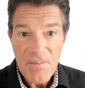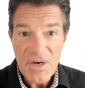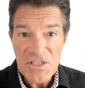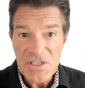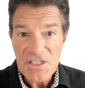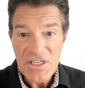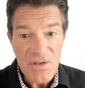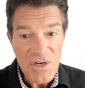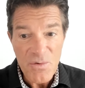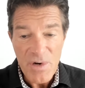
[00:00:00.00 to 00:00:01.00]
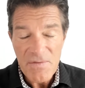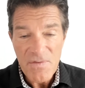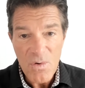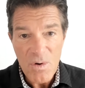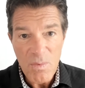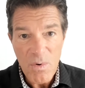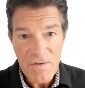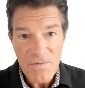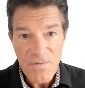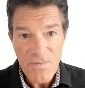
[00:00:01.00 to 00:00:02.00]
but it's still a great focal
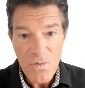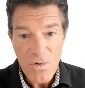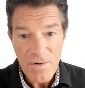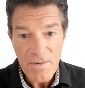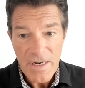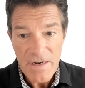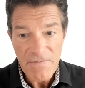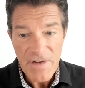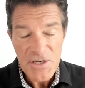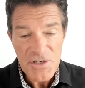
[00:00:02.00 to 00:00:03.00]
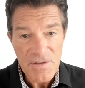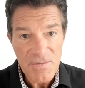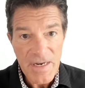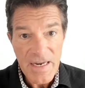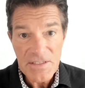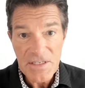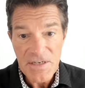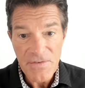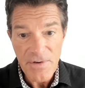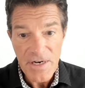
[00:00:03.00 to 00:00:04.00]
point for innovation and to
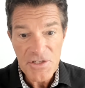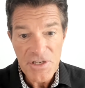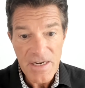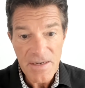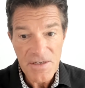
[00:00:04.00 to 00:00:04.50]
differentiate,